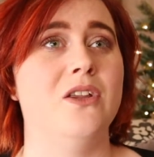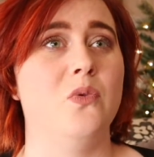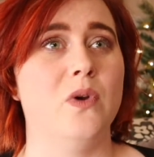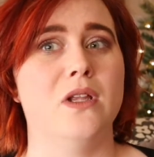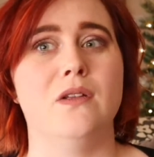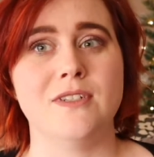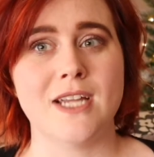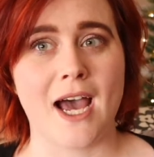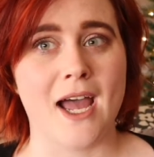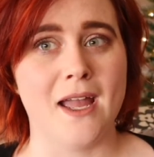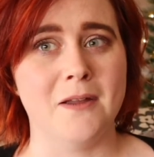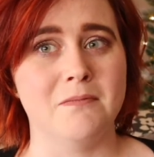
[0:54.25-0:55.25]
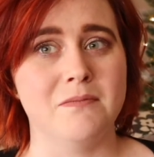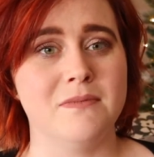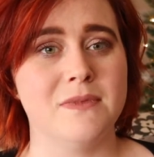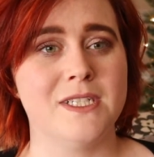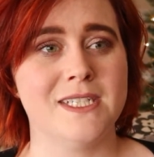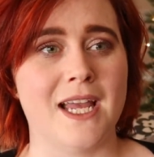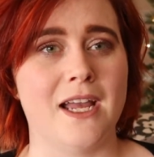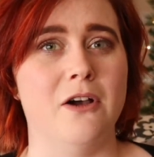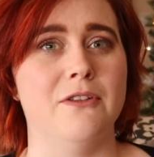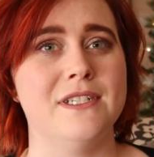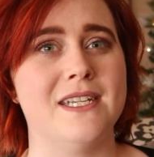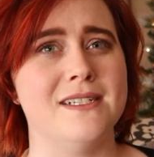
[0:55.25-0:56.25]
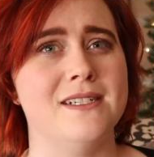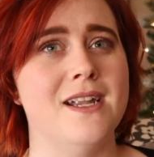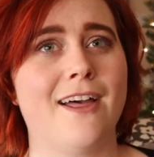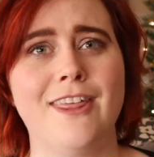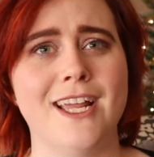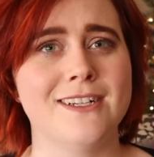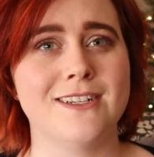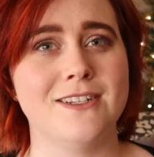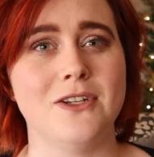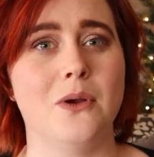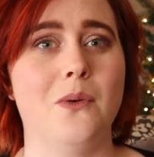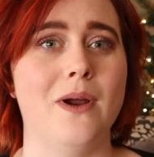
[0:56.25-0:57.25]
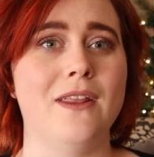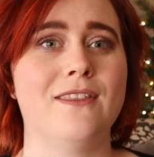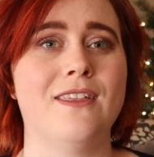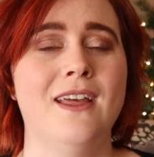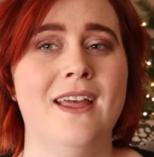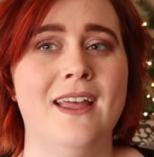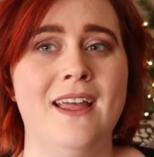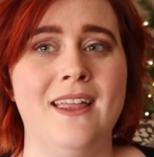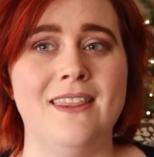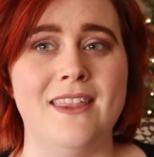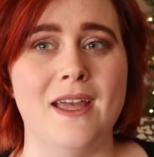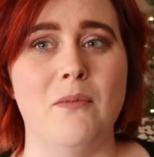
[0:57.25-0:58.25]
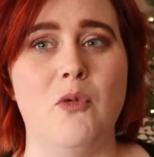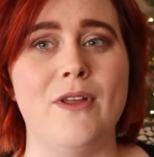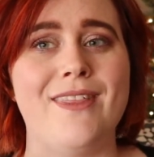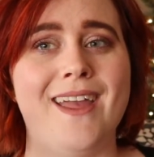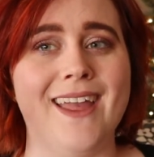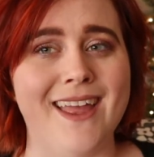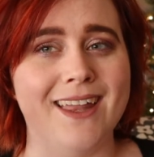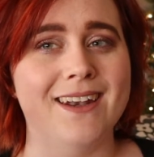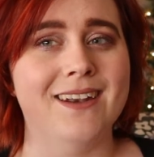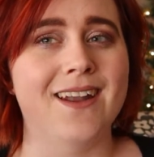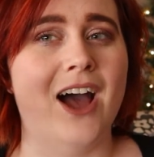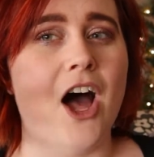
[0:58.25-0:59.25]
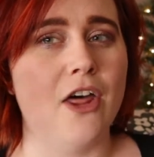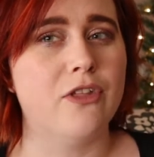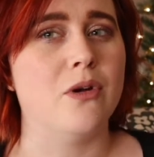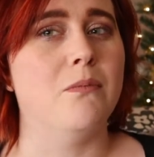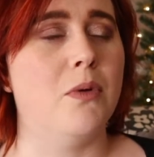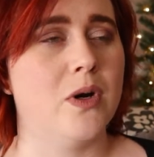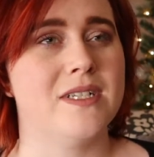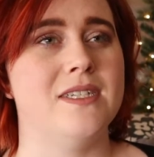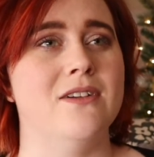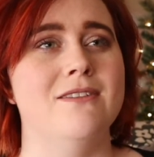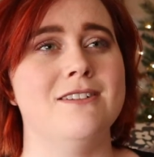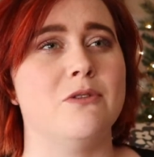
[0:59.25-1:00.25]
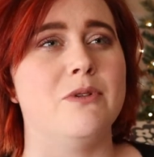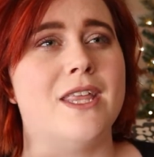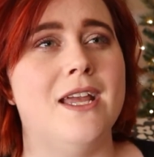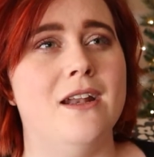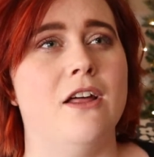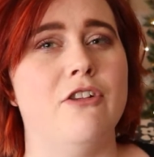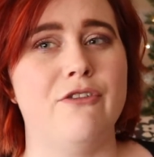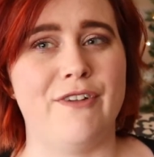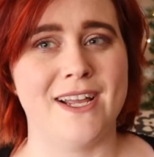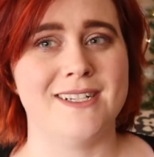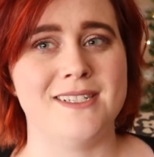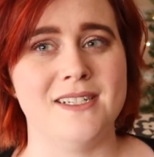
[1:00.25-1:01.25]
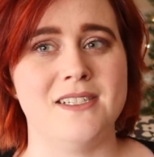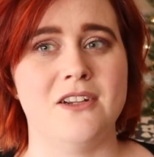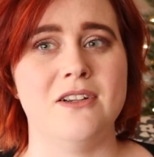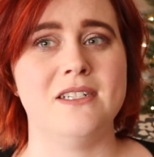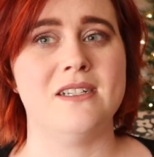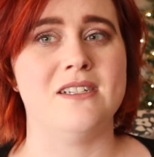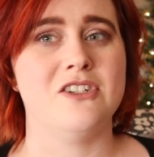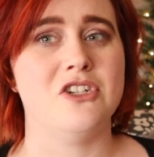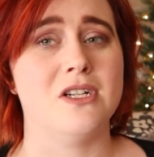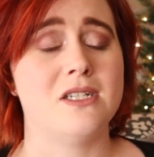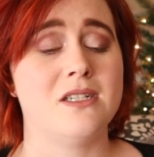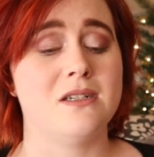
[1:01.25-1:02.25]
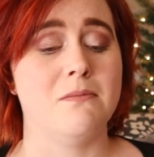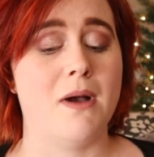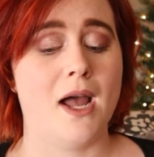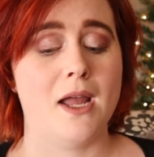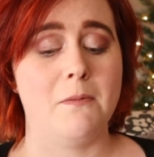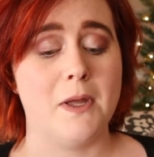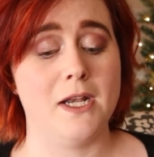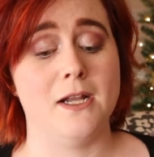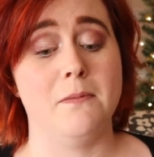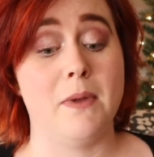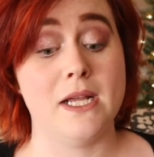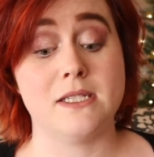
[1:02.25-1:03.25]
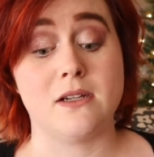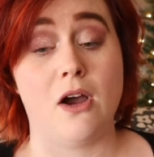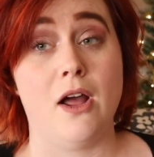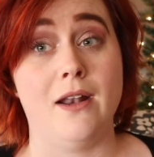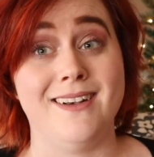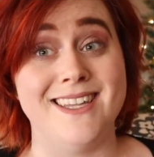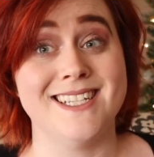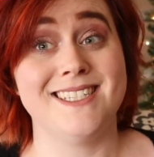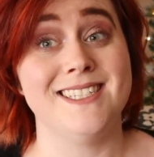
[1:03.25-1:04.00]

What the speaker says: the Wheel of Time scale. This has nothing to do with them within other book series or within other fantasy series. This is just my opinion based on this